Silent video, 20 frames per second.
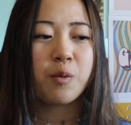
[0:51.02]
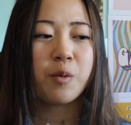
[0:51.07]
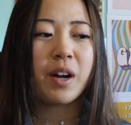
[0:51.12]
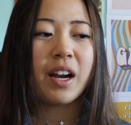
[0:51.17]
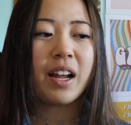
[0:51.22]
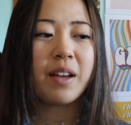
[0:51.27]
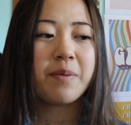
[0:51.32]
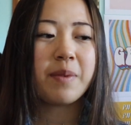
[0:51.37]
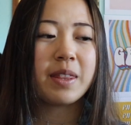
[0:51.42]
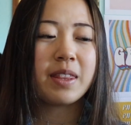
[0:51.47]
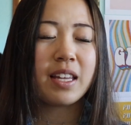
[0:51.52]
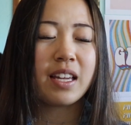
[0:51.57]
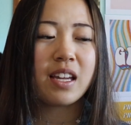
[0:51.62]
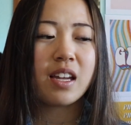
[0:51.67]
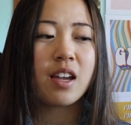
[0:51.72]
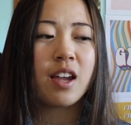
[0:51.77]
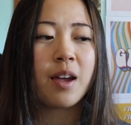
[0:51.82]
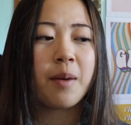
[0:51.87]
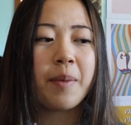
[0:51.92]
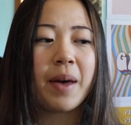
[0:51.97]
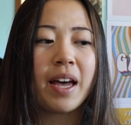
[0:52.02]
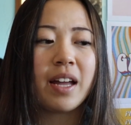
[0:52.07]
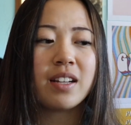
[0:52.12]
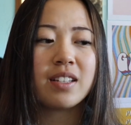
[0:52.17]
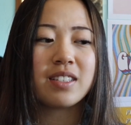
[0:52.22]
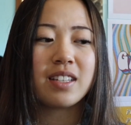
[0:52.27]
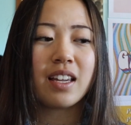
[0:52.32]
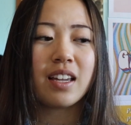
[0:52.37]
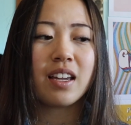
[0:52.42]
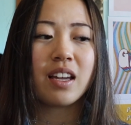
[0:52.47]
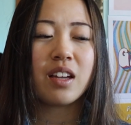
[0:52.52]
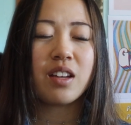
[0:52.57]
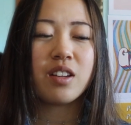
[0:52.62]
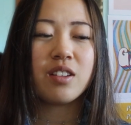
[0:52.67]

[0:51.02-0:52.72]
And what I've been thinking about is like,